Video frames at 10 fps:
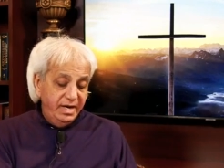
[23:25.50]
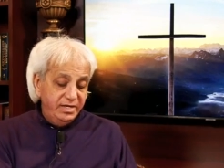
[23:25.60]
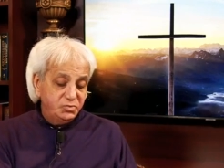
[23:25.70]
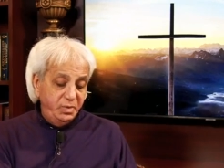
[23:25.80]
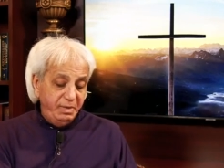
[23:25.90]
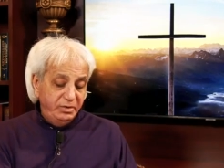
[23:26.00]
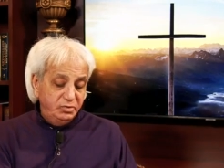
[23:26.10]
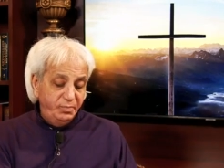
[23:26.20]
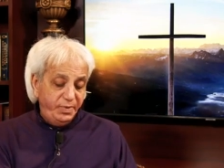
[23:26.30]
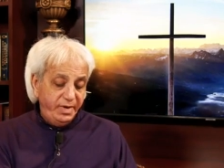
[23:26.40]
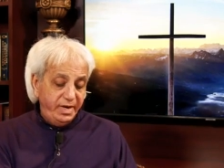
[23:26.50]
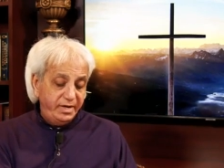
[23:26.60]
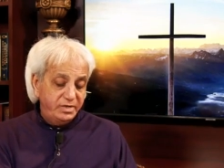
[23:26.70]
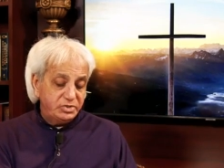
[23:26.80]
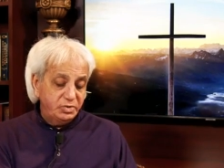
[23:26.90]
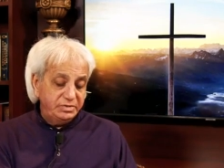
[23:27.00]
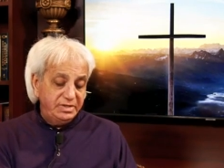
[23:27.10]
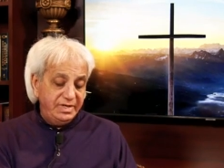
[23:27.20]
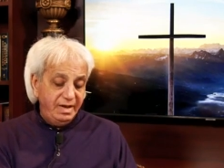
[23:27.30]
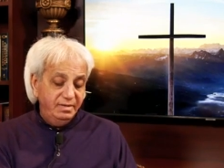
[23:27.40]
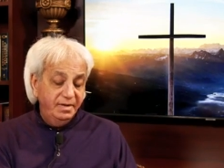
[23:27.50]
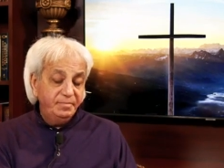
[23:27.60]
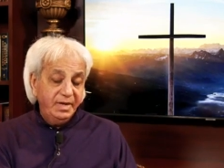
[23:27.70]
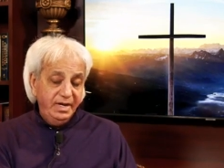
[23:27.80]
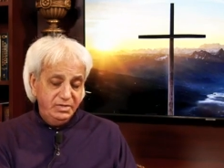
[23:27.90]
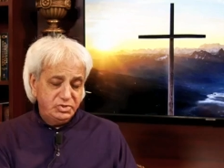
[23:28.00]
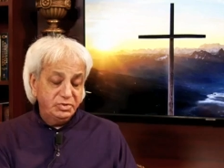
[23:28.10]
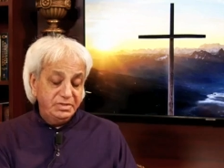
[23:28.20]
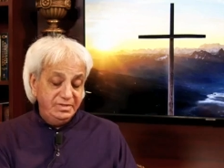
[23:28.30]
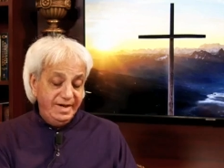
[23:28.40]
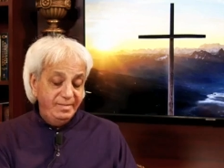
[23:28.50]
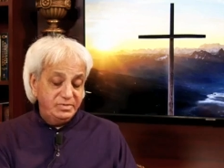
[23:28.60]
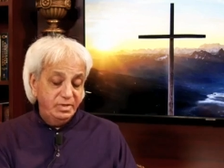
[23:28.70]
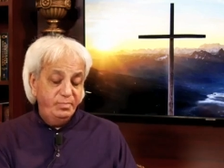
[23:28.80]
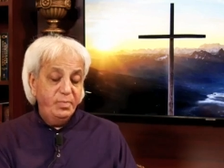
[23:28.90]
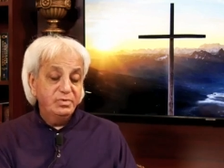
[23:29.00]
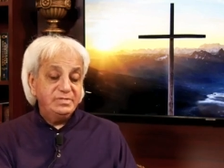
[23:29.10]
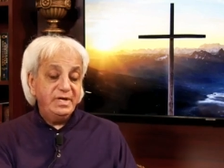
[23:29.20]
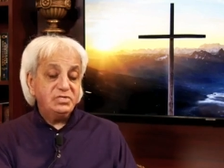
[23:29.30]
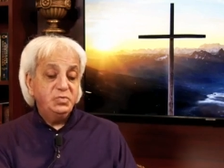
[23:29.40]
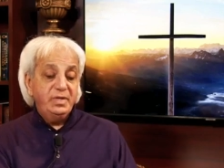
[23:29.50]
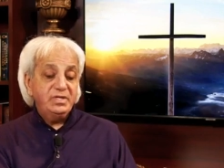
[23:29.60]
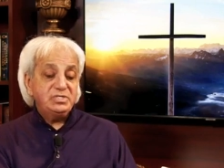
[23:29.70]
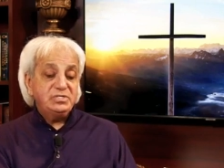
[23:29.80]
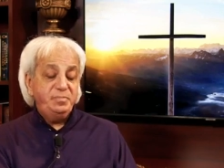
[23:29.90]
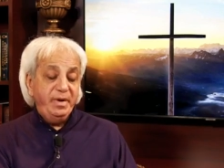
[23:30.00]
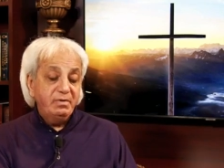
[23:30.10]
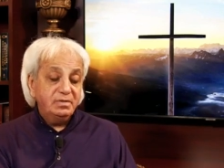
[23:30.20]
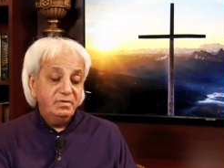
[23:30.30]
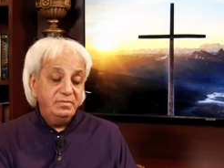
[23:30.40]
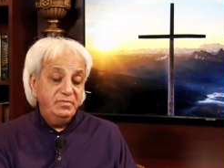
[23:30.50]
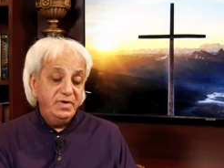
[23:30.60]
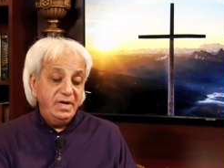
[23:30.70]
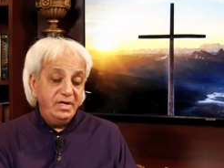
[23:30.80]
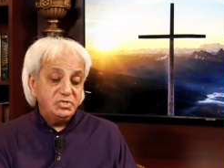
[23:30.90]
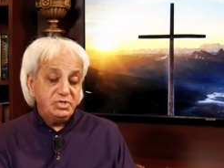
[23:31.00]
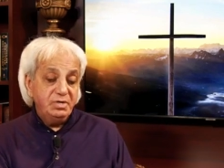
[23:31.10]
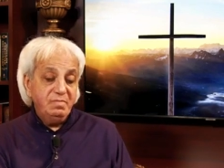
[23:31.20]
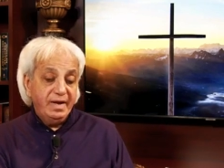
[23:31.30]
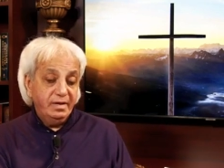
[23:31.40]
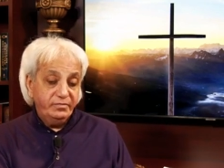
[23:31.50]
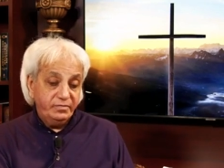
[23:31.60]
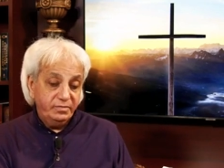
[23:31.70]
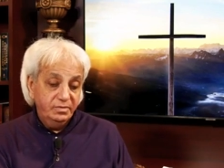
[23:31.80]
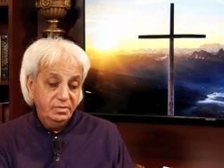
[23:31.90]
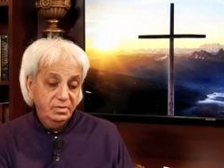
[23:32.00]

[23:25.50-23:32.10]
as we went to prayer, a certain, a certain damsel possessed with a spirit of divination met us,